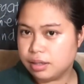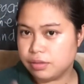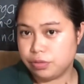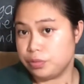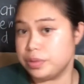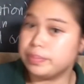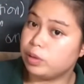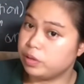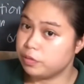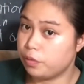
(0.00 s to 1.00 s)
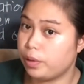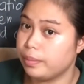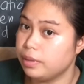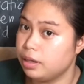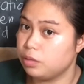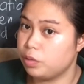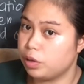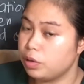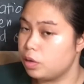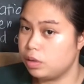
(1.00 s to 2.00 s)
through symbolic form, and we
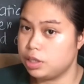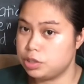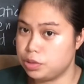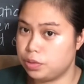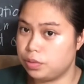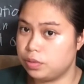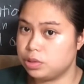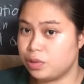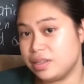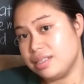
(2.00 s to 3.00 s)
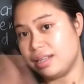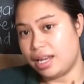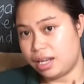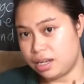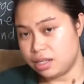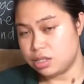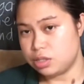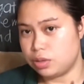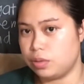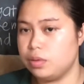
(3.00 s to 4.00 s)
are going to translate it
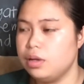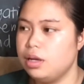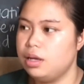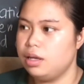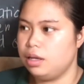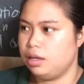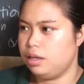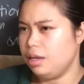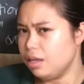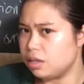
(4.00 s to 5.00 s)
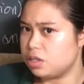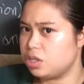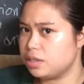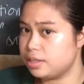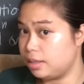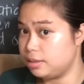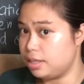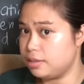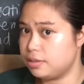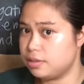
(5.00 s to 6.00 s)
into English
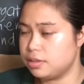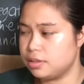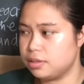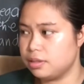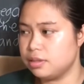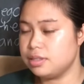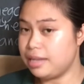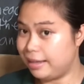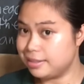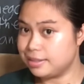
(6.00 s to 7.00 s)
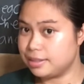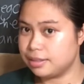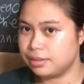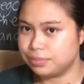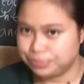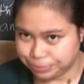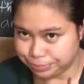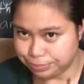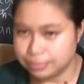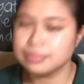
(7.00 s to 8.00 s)
sentence. Says.
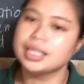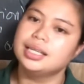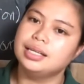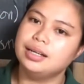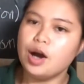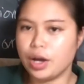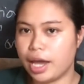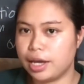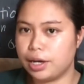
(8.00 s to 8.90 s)
Okay.